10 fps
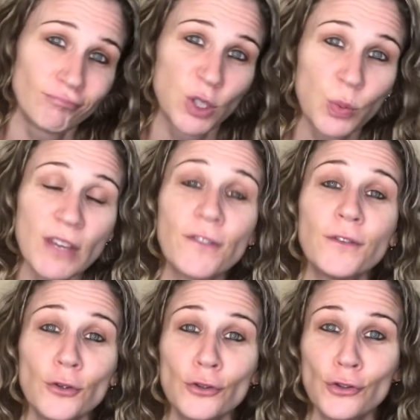sweet
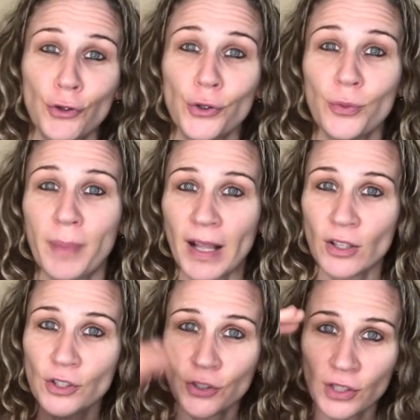food to
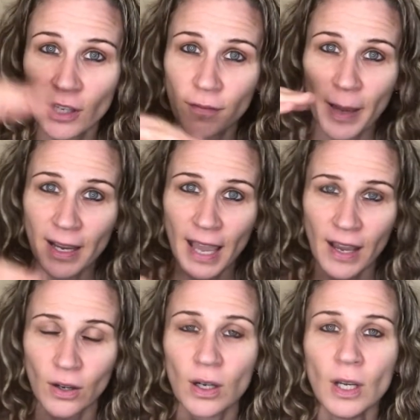balance yourself back
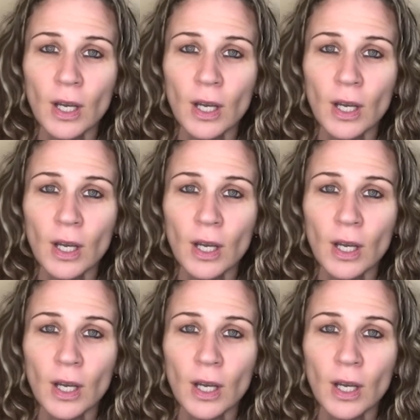out.